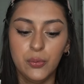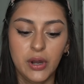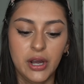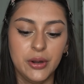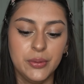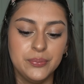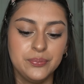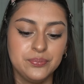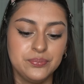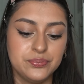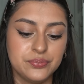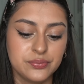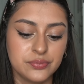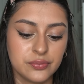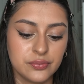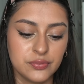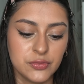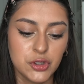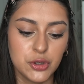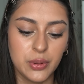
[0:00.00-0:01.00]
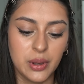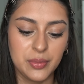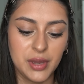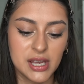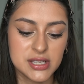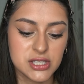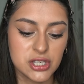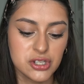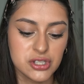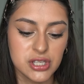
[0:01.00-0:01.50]
Well, you may be
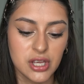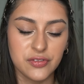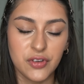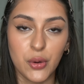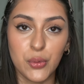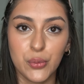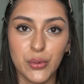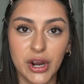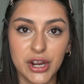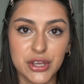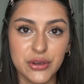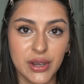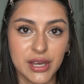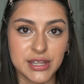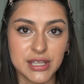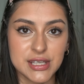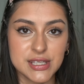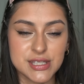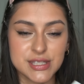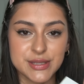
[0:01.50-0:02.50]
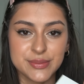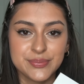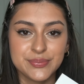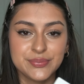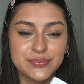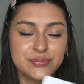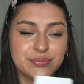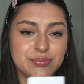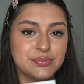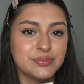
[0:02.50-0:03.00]
asking yourself, where can you get these?
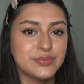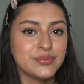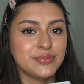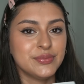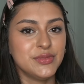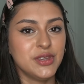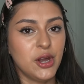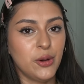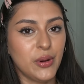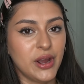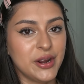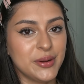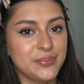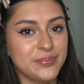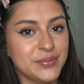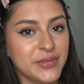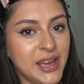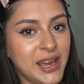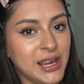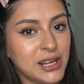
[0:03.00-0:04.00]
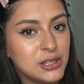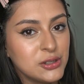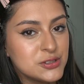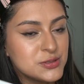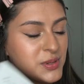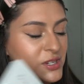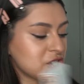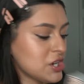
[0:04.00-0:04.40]
Nowhere. I closed my